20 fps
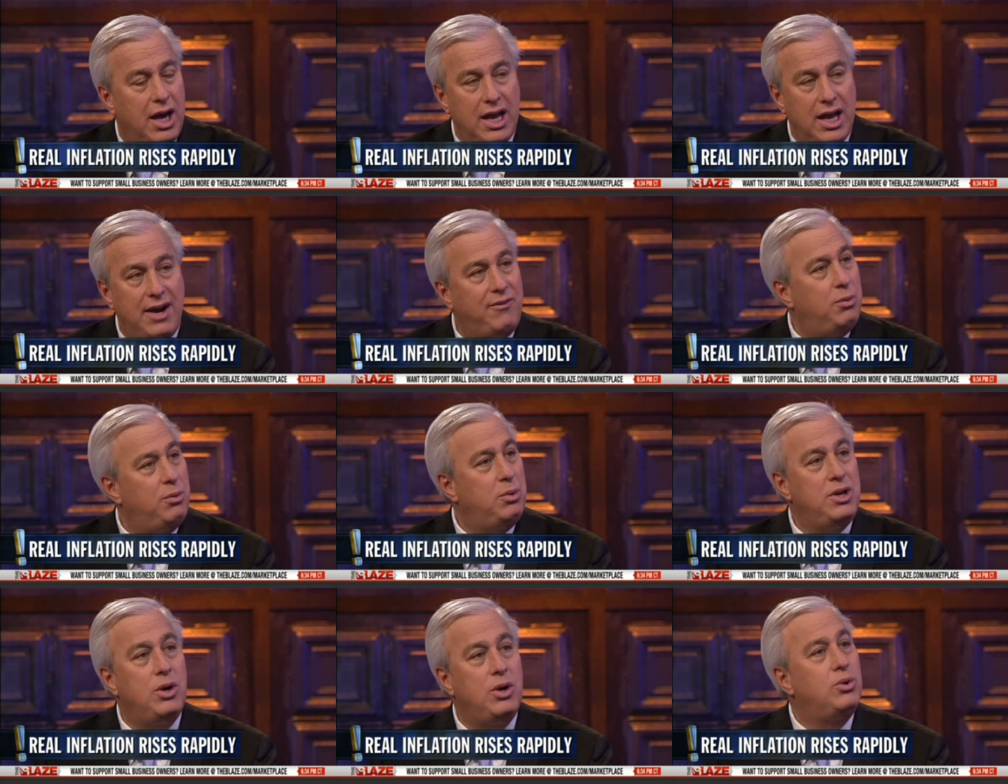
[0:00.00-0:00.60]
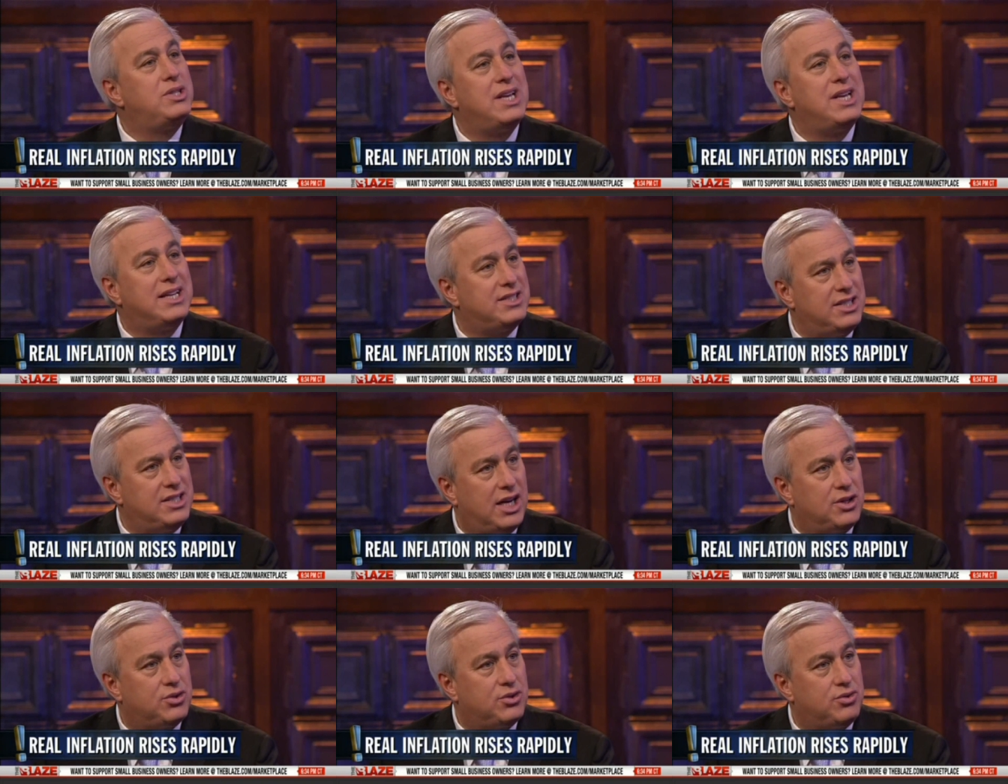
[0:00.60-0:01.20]
And everyone knows
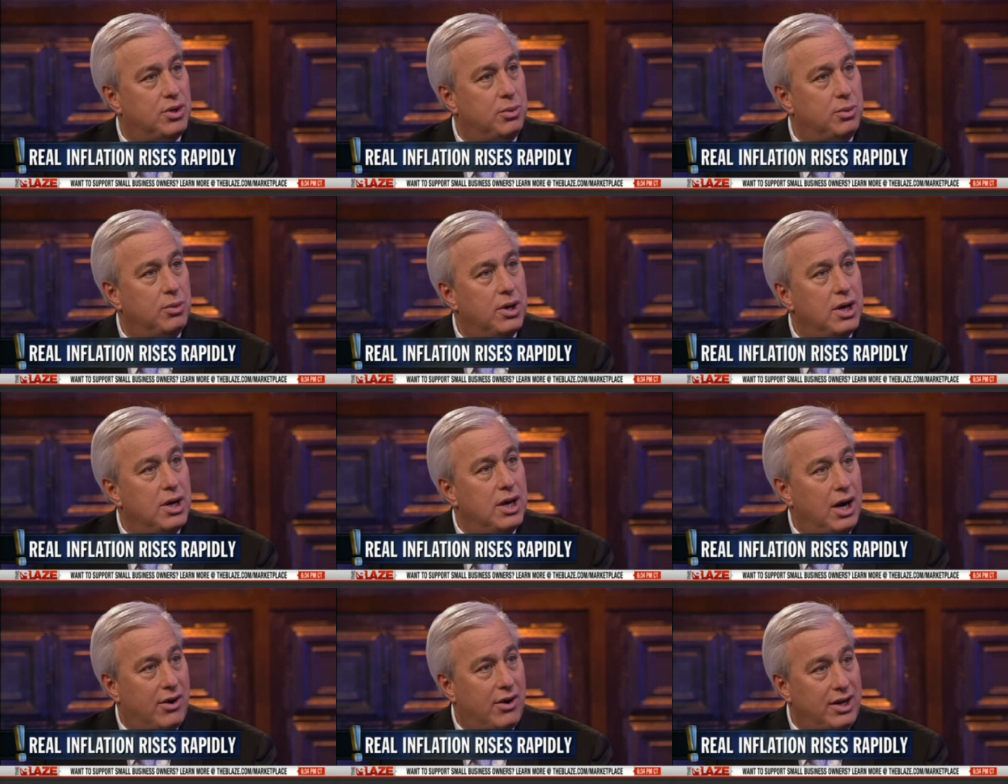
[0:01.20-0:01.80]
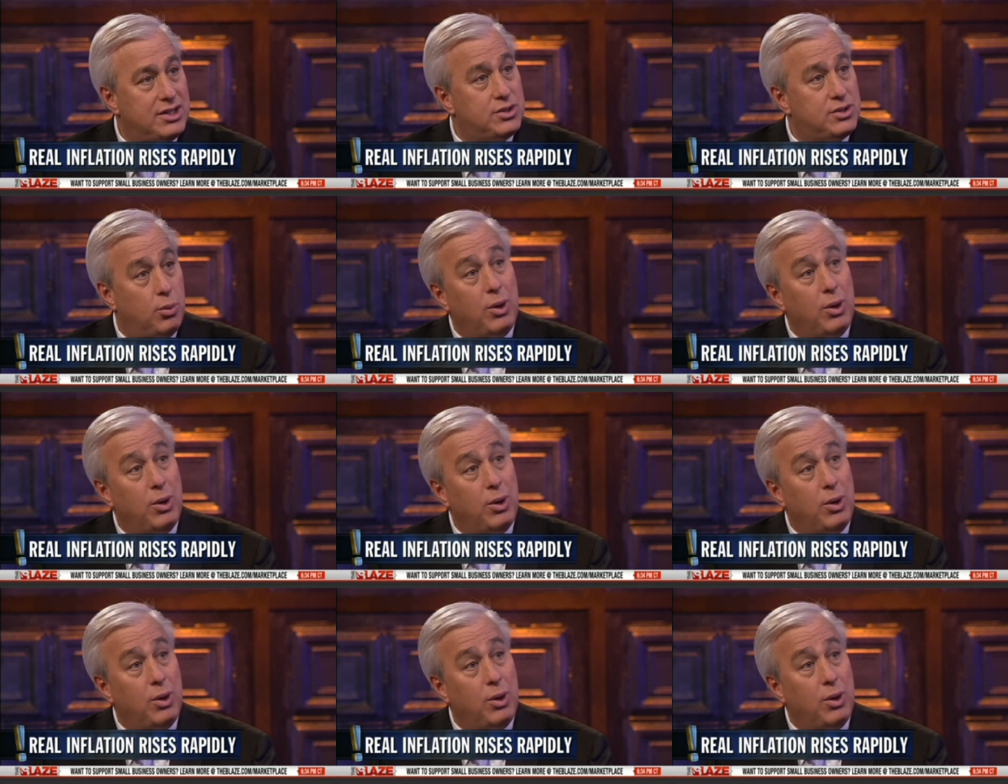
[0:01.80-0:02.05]
that's not true. All right.